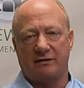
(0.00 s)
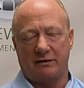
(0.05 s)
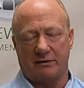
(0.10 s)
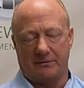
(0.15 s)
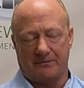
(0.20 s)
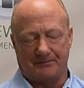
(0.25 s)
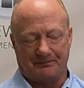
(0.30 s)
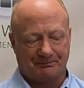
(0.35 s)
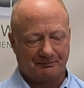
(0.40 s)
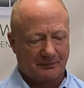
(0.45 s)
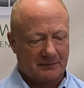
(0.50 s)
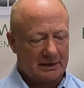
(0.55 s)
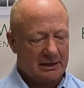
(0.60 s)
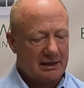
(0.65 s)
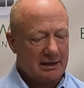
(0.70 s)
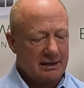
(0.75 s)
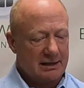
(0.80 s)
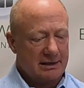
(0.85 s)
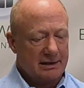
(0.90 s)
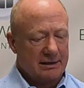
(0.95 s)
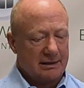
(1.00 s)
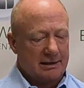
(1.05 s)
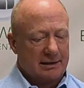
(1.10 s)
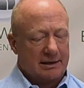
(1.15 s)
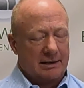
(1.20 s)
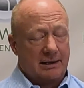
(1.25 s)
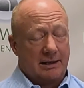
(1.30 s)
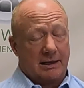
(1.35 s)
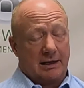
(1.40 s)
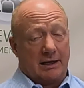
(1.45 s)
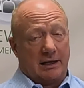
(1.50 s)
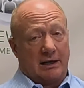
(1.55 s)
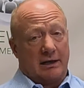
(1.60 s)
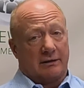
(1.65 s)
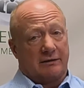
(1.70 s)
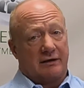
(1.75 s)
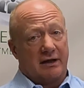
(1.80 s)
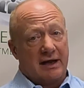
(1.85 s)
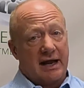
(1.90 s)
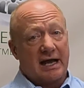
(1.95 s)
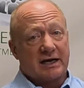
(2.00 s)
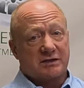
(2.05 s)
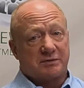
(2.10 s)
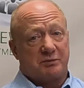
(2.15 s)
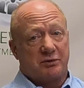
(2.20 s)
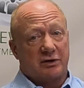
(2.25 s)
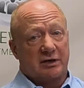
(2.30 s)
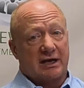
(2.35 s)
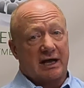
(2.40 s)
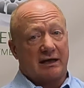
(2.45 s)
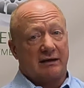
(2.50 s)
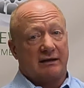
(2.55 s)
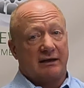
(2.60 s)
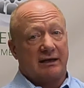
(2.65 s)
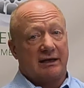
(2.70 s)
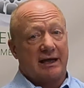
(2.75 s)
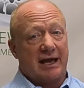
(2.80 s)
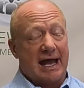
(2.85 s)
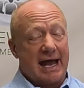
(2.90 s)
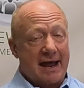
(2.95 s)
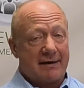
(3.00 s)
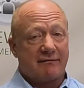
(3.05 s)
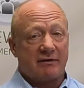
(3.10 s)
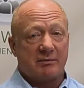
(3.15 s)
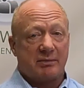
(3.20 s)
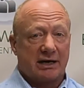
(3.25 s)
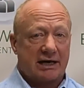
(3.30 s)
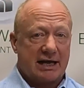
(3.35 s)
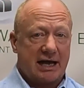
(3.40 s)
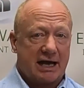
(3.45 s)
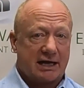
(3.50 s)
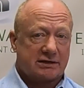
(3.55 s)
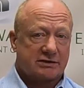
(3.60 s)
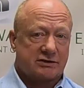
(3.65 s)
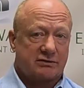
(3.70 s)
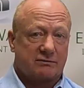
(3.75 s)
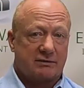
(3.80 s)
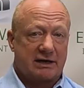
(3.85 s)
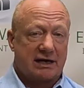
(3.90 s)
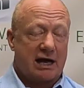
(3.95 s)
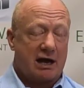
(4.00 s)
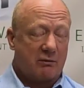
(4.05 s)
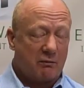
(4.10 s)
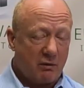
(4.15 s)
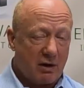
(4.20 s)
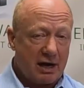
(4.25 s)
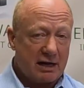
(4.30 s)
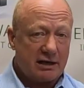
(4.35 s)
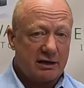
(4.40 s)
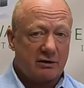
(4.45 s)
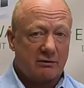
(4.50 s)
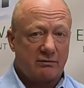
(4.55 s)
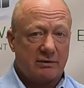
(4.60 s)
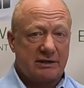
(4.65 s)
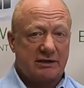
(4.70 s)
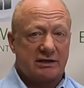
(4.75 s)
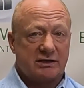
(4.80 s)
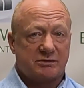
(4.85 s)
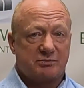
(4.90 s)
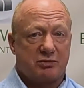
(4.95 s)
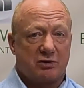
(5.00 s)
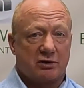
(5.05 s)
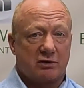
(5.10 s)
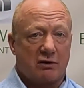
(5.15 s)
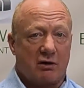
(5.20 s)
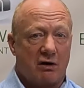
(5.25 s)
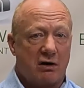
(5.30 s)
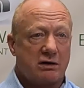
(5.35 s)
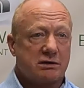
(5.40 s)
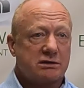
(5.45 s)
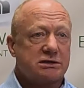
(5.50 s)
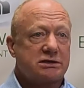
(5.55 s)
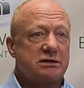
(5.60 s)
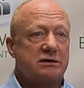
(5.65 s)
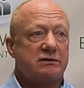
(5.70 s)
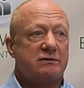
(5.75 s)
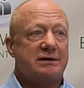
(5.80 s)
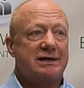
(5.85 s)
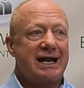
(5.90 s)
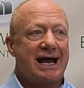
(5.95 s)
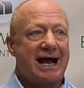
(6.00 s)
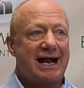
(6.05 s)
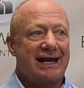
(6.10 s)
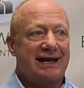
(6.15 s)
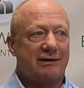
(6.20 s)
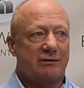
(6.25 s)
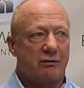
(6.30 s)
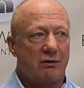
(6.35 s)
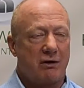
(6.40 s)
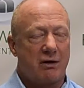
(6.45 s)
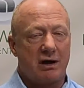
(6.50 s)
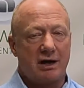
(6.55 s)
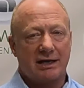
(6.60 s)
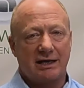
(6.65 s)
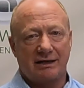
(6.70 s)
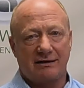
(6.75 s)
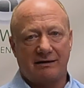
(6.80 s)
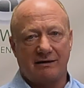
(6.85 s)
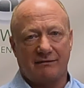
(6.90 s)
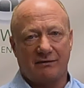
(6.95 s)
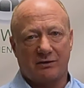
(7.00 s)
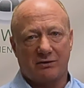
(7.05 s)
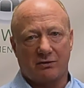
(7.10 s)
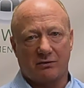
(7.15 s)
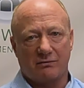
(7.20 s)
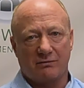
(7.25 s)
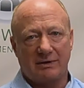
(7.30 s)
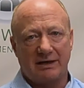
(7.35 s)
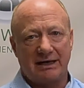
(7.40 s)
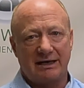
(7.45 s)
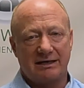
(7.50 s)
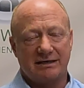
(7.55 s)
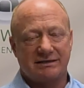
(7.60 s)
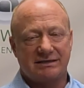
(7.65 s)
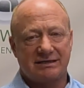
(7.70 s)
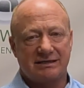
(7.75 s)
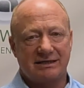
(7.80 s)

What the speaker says: too. The next book, I think everybody has to read. I want you to read this book. Also, not a long and difficult read.